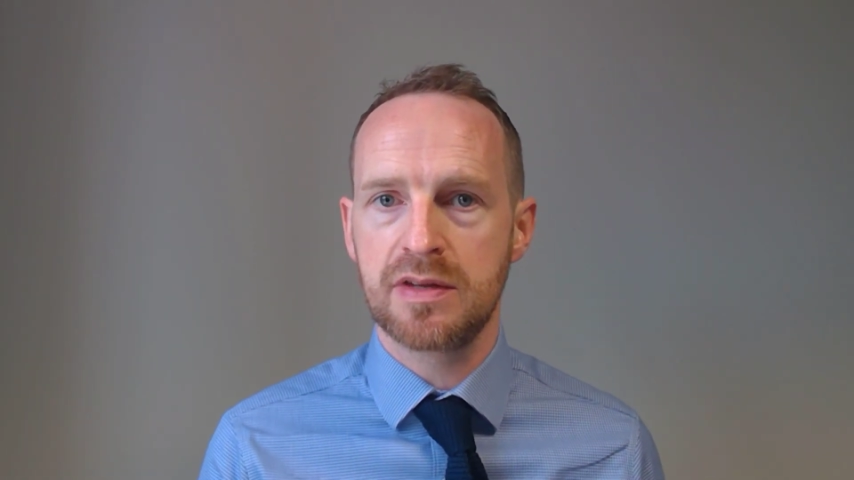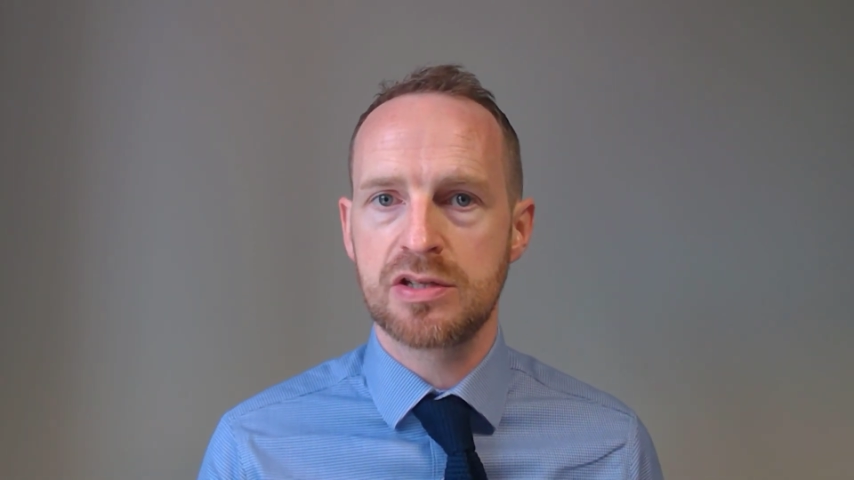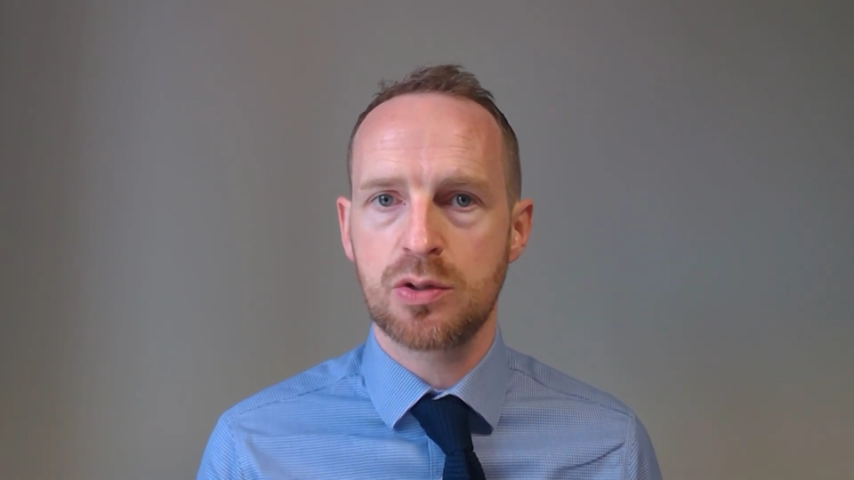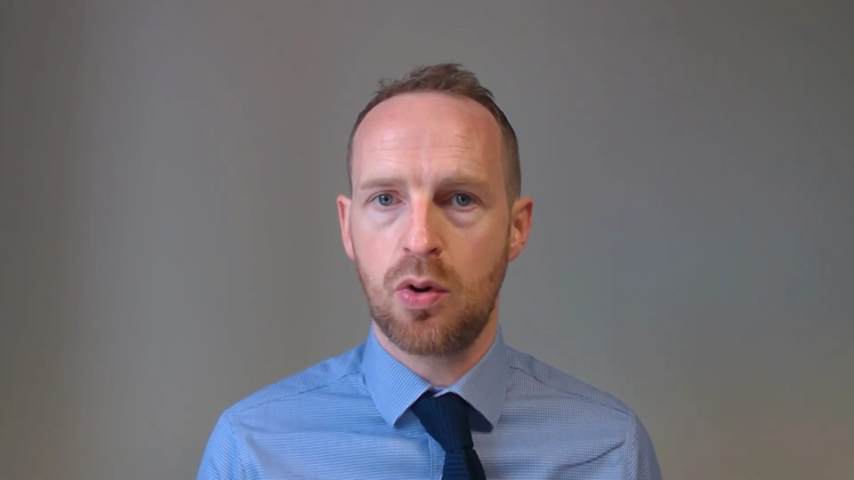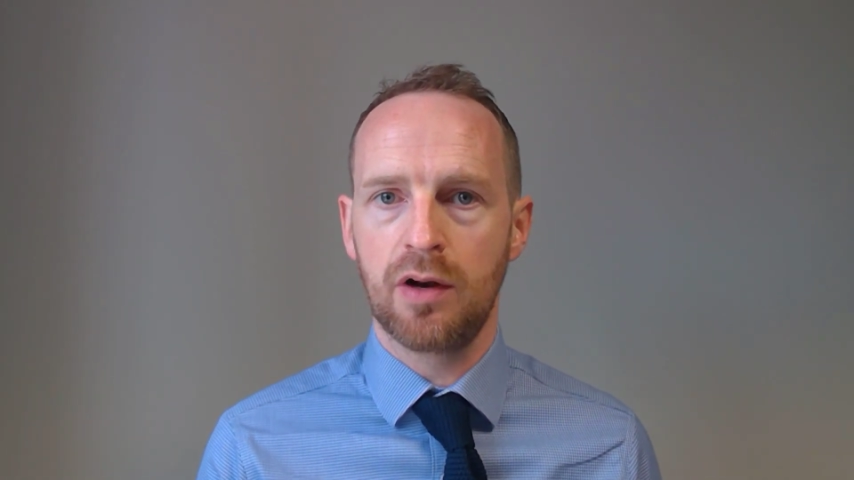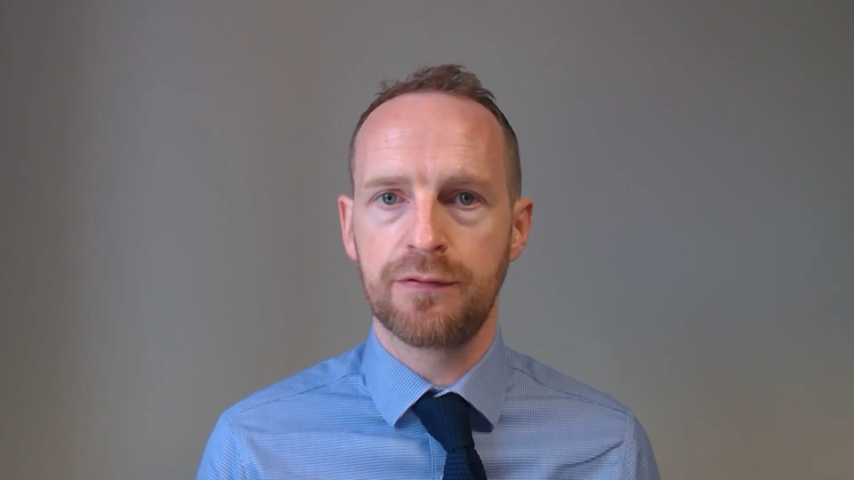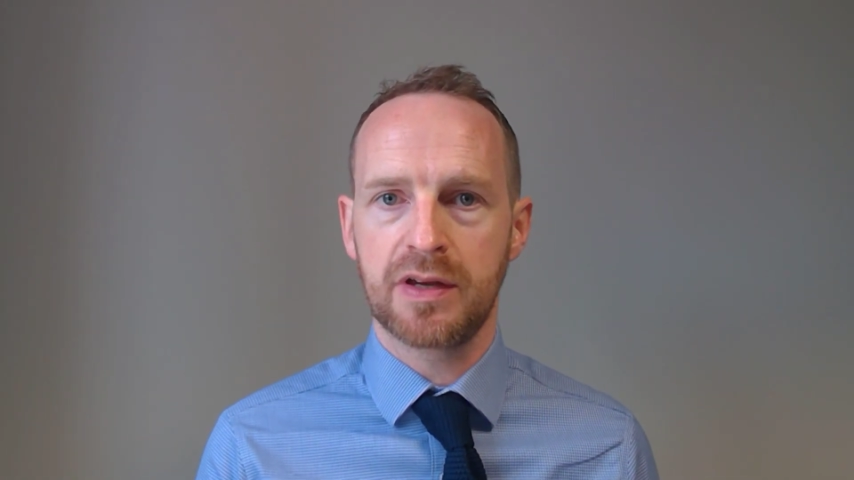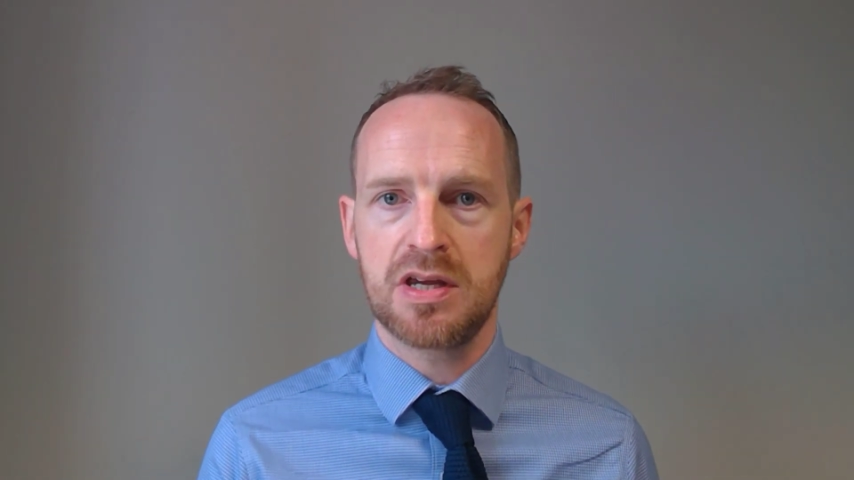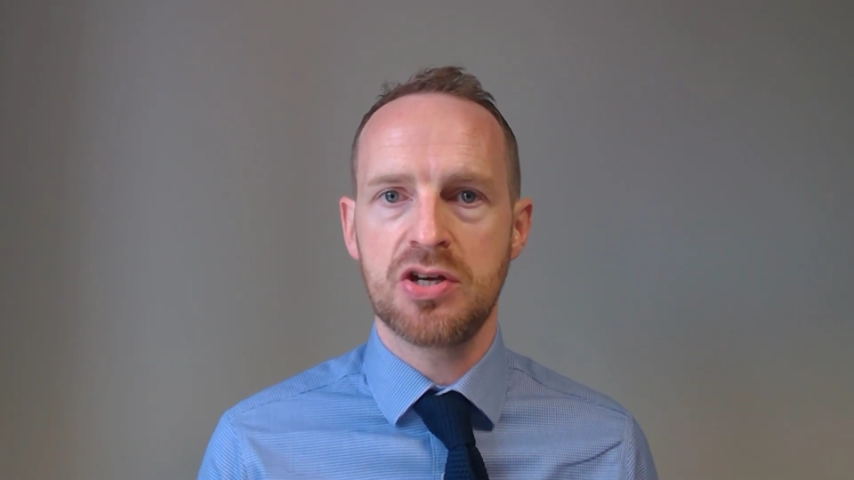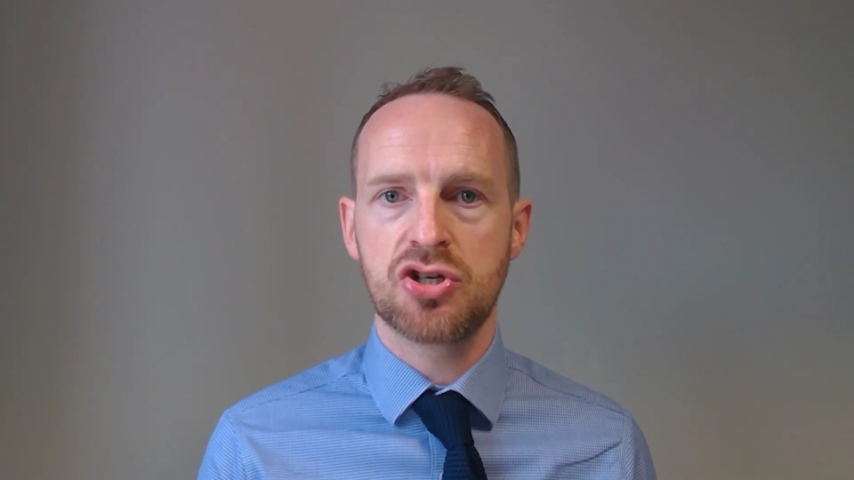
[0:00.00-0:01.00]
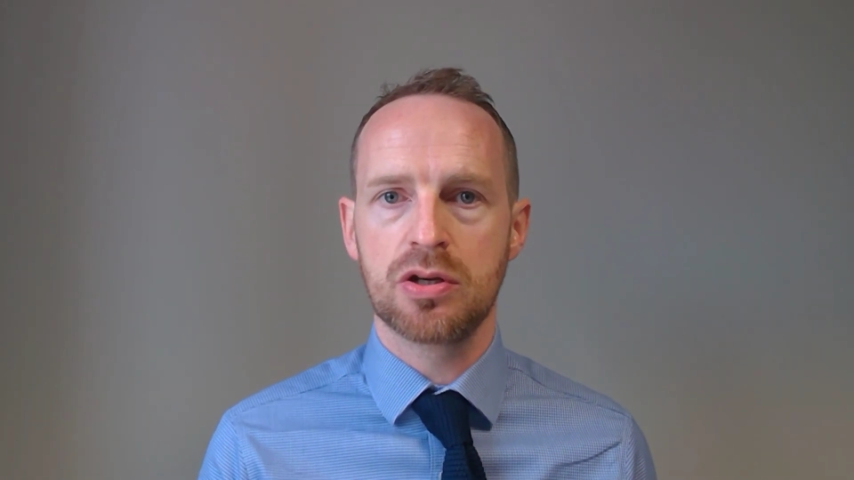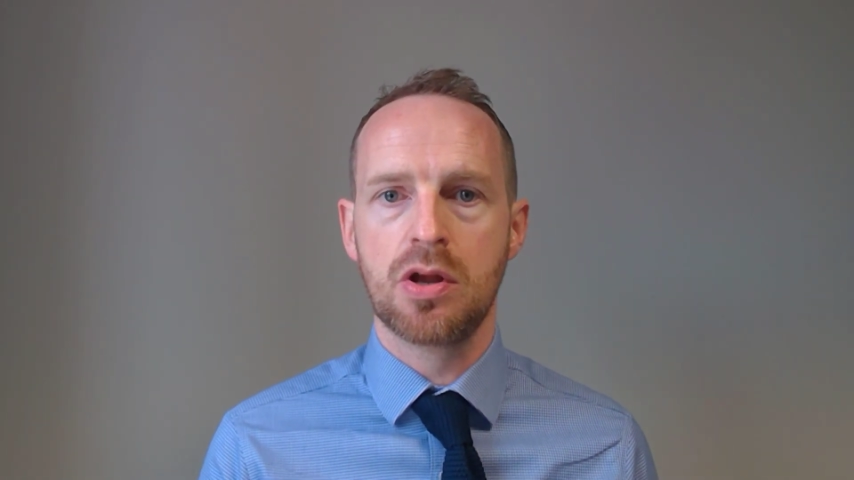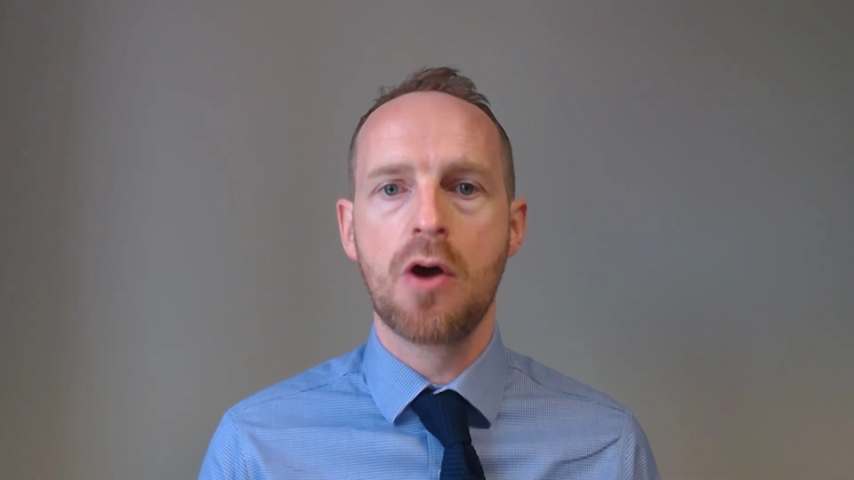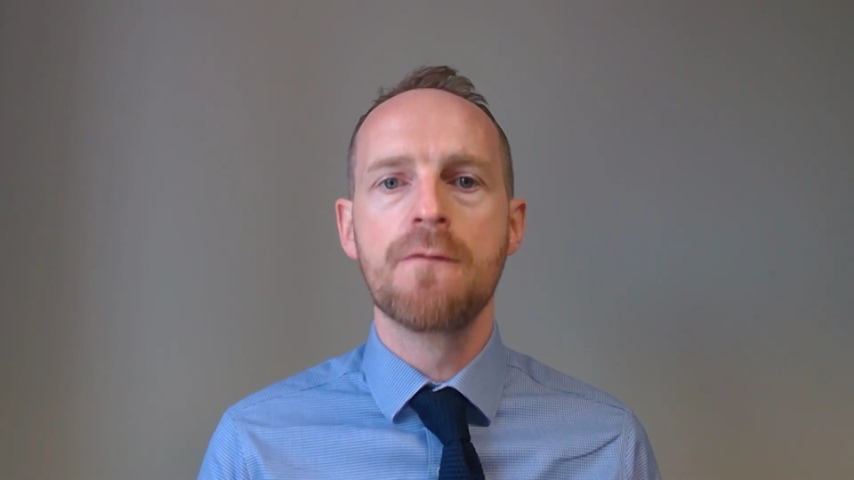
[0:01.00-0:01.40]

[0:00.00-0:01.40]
this qualification